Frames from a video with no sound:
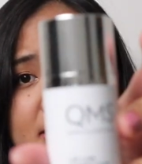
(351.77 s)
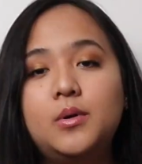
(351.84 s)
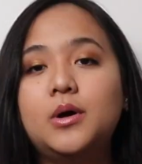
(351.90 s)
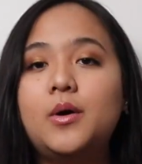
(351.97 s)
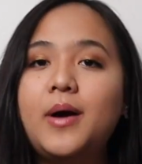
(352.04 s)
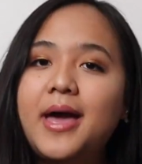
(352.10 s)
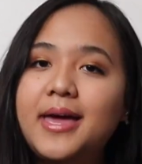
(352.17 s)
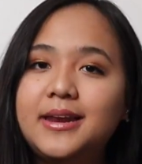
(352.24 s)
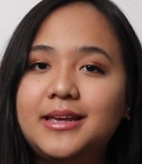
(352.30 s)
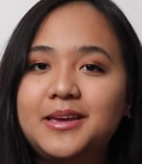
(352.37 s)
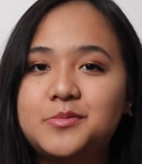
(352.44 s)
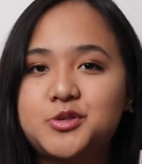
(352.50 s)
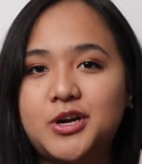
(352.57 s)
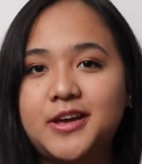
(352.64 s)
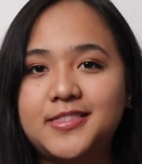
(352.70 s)
We'll go ahead and
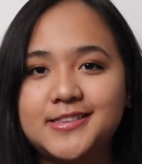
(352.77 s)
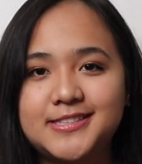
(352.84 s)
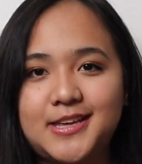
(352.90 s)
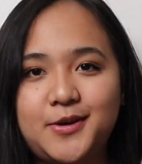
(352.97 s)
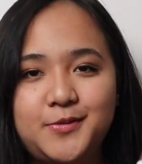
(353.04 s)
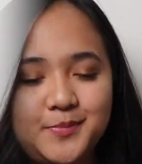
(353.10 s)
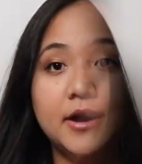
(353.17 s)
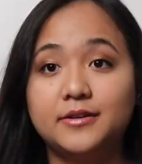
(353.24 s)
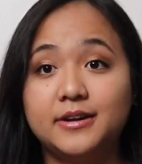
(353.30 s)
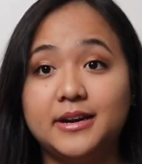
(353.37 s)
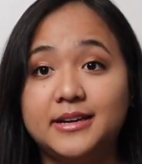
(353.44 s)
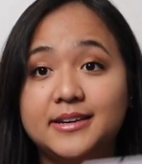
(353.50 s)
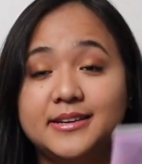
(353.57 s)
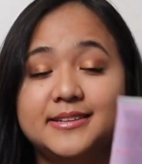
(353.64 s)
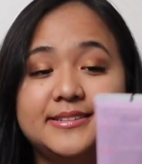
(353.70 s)
keep trying this out. All right,